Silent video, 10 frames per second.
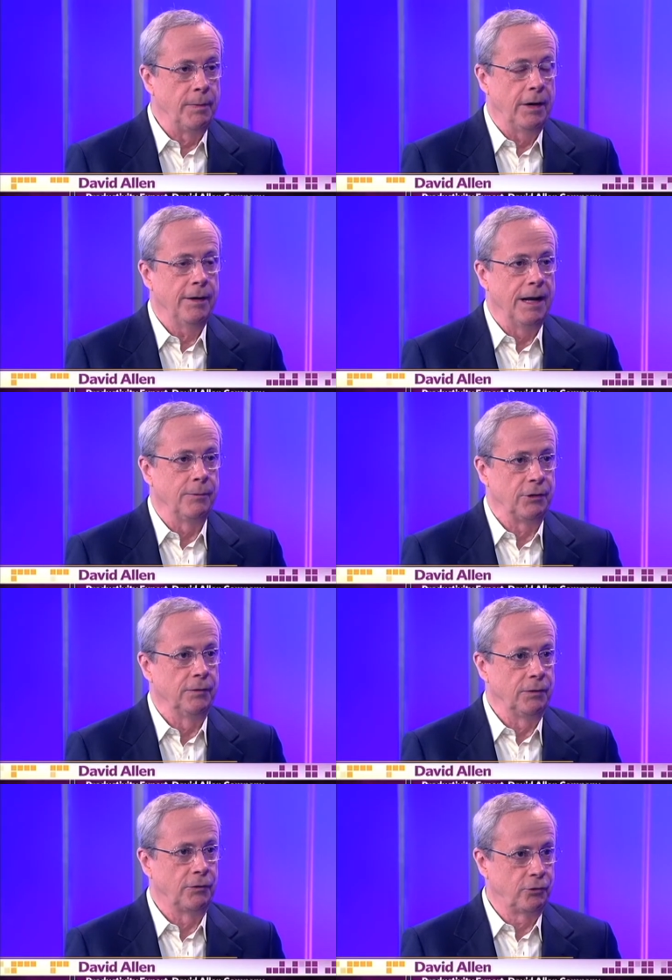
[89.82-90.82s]
paradigm
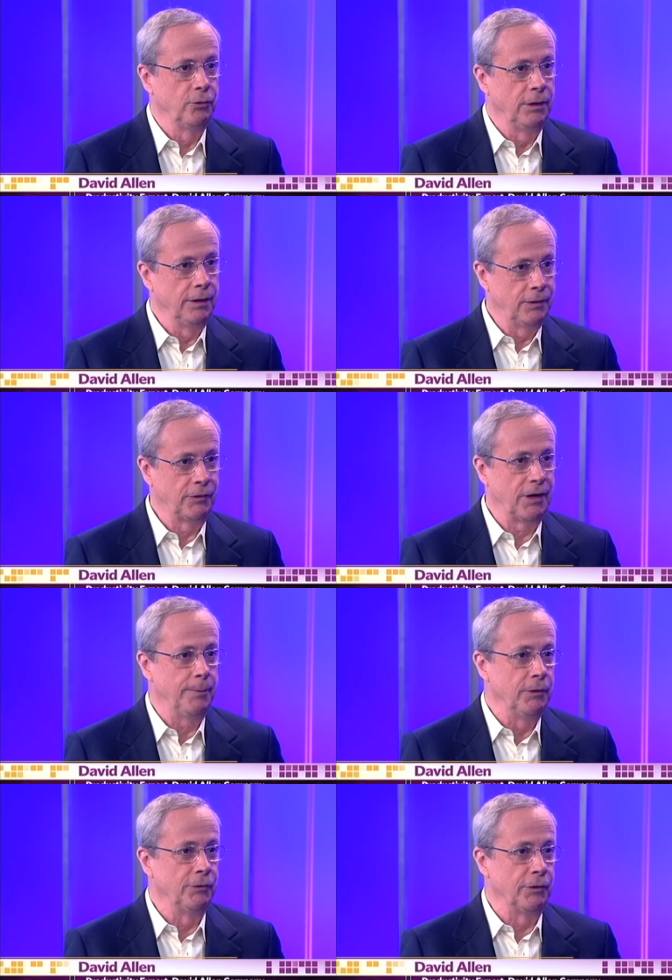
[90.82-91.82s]
shift is truly to
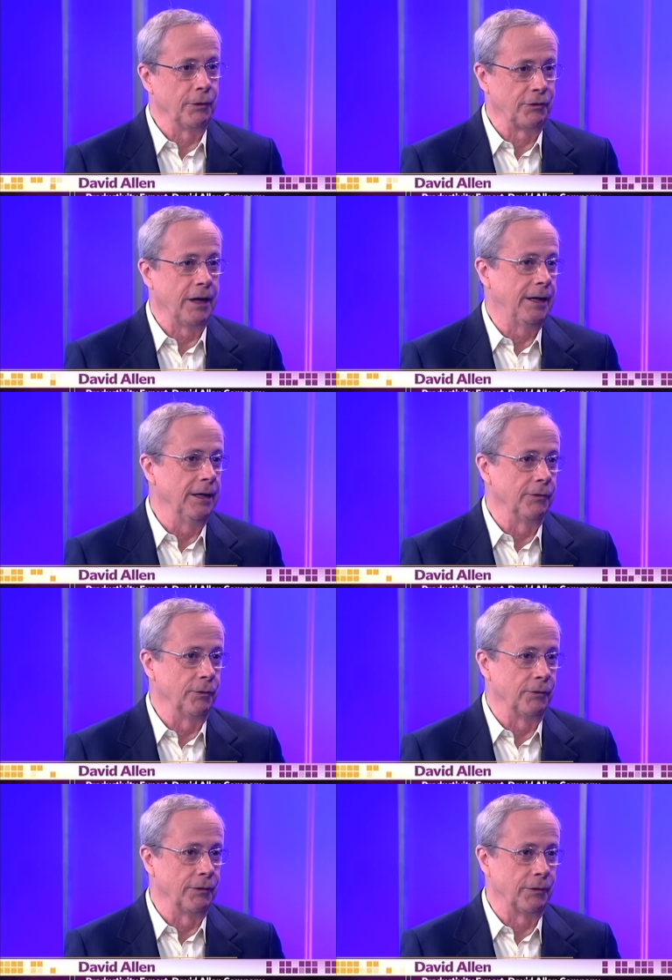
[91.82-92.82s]
stop using your psyche as
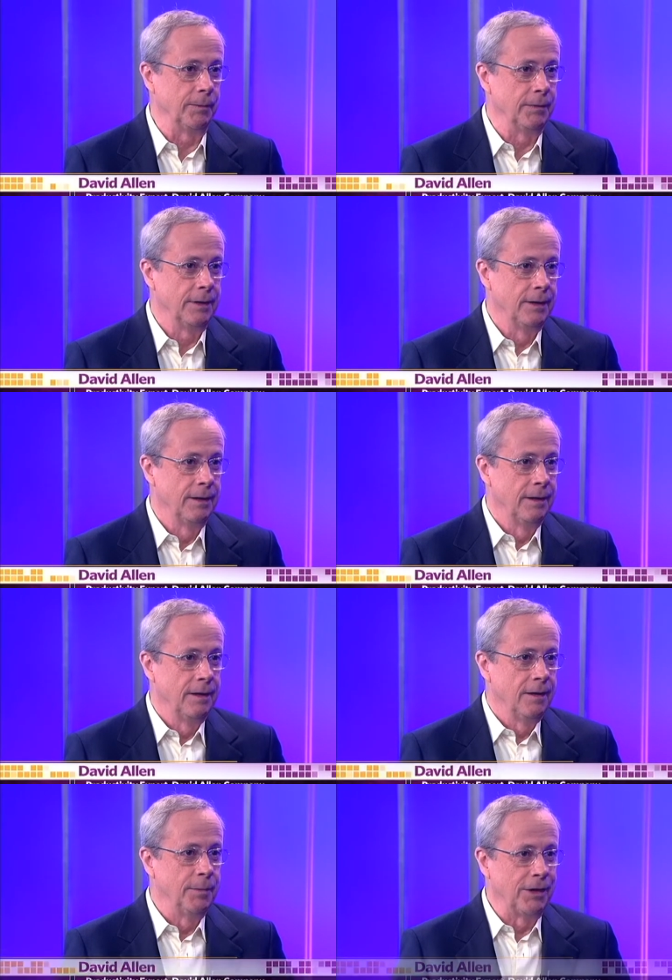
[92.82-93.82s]
your system
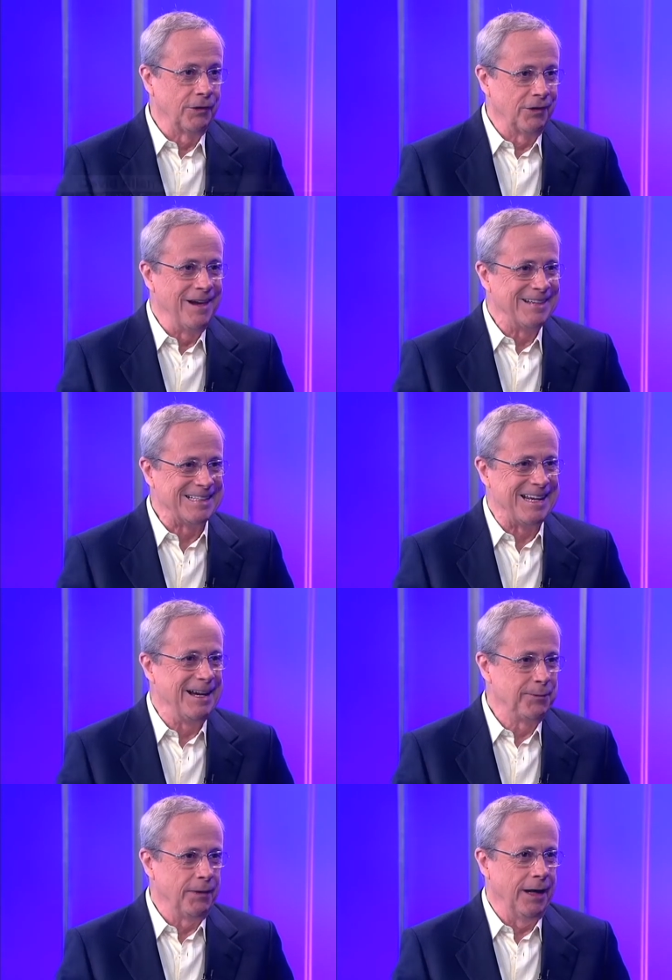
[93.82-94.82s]
because it's not
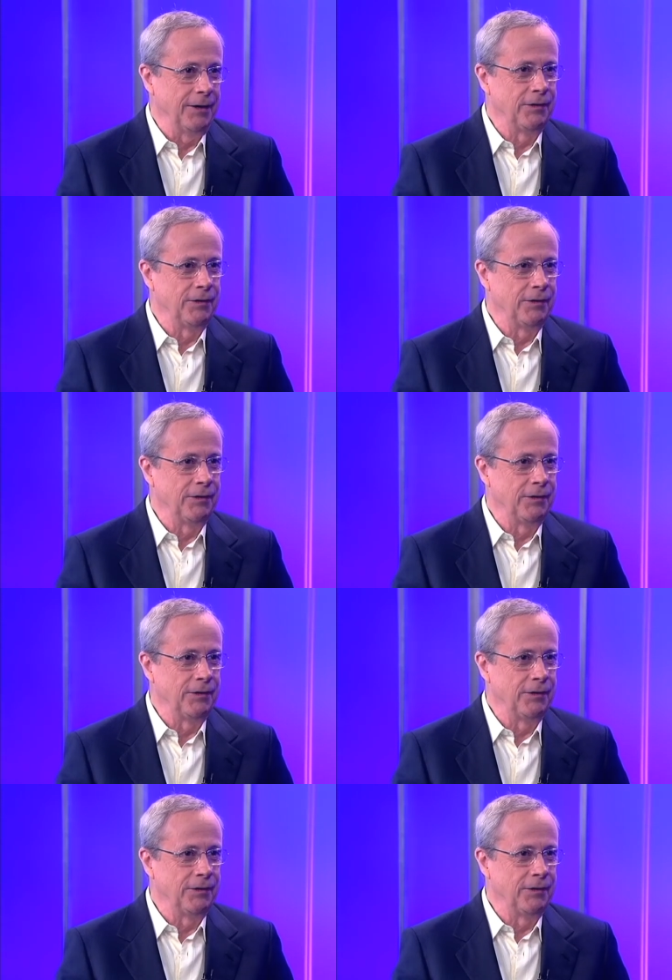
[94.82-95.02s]
designed for that.